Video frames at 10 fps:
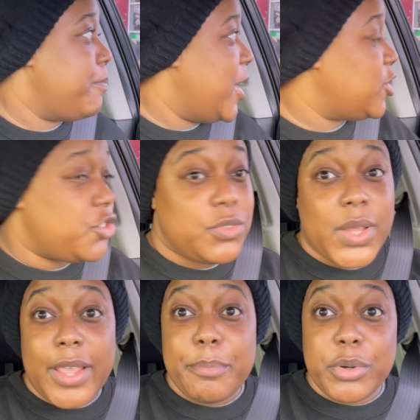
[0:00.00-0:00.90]
makes you
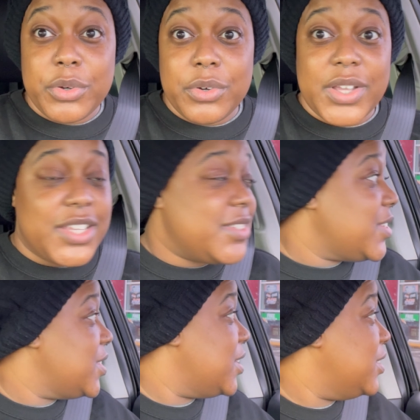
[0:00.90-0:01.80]
like pull
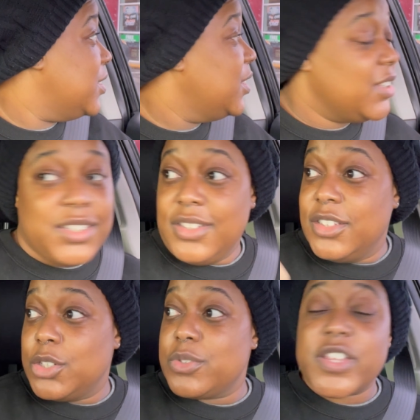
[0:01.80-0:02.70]
into the
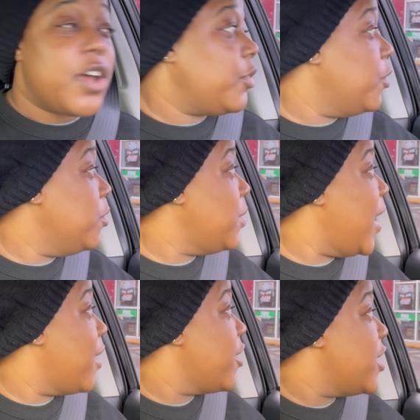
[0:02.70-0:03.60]
little tunnel
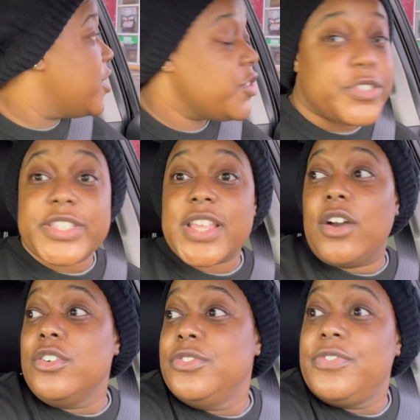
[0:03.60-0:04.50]
area
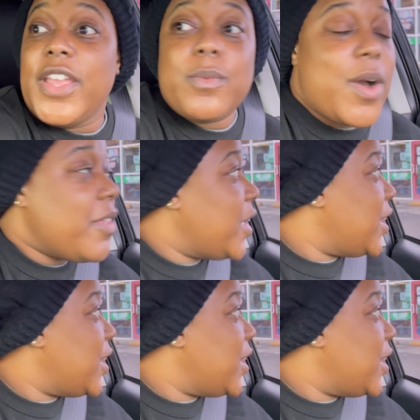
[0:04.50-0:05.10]
yourself while they